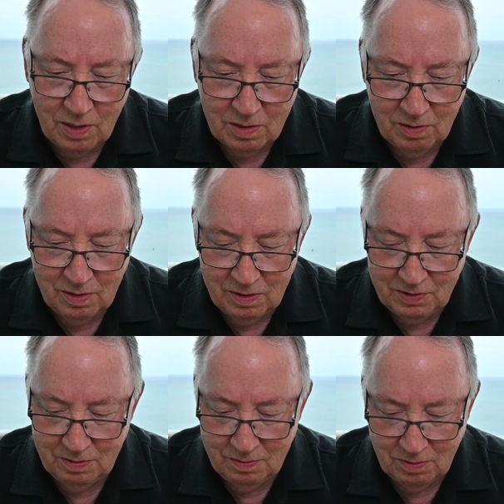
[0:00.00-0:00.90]
Parker
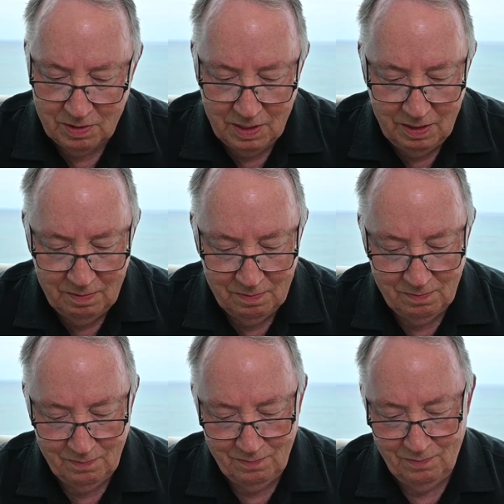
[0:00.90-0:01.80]
is, okay?
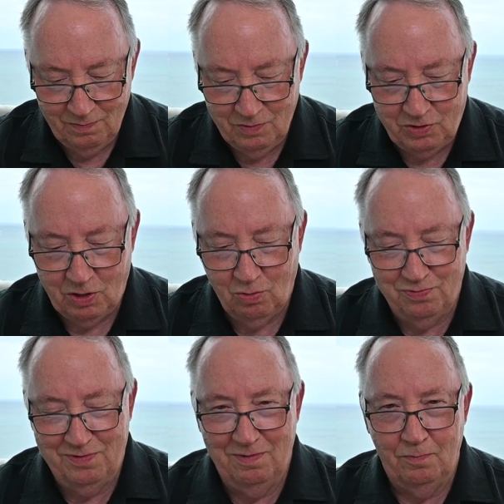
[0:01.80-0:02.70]
So,
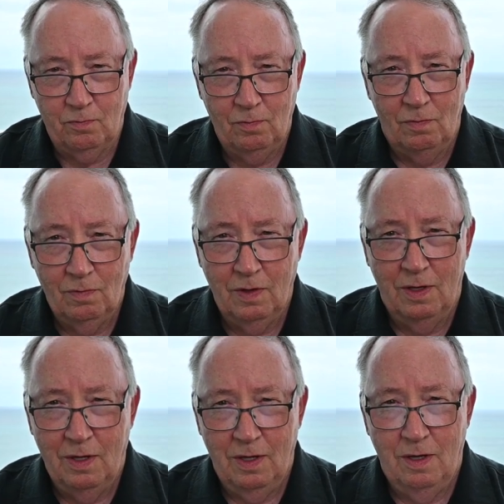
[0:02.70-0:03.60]

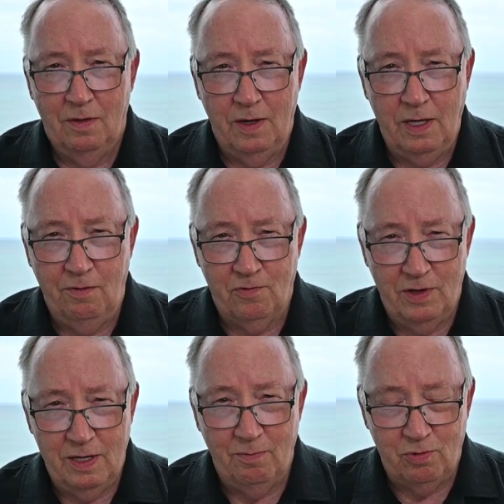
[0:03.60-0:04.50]
thank you for
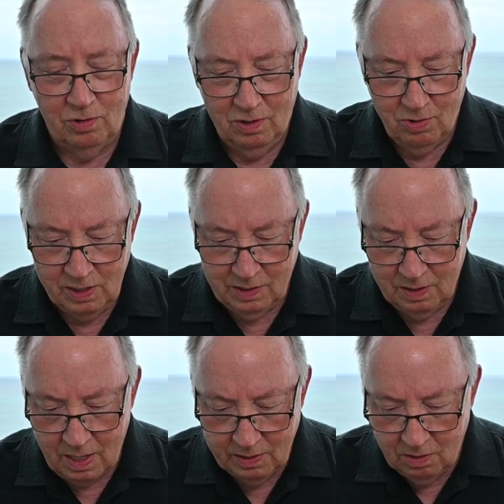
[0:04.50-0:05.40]
that important
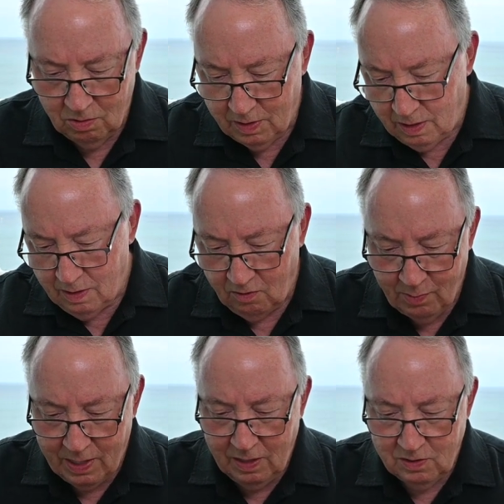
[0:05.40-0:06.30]
question. I know that
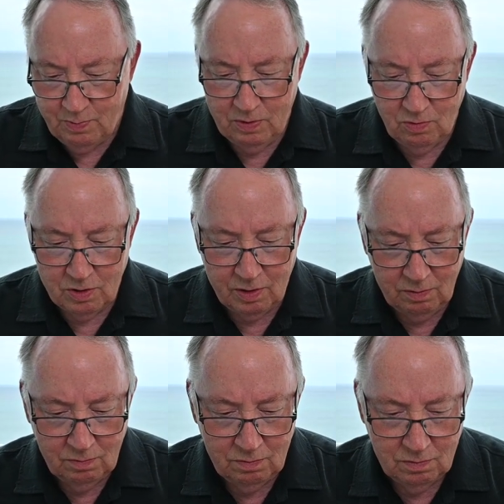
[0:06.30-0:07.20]
everybody's been
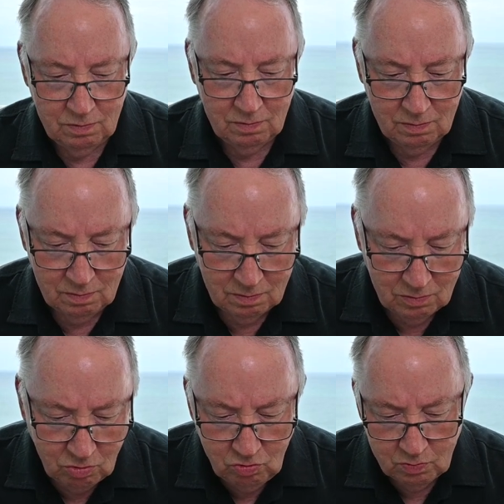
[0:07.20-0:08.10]
wondering,
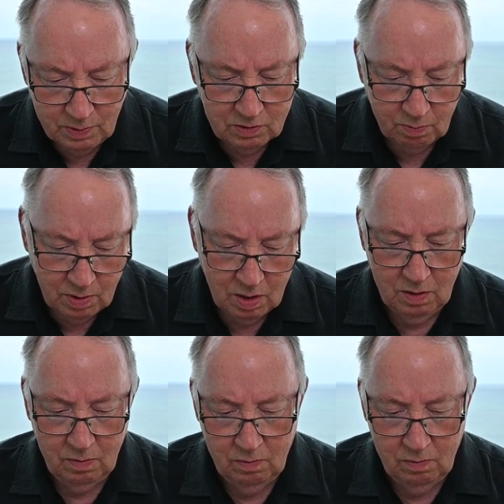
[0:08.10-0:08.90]
who's Mr. Parker?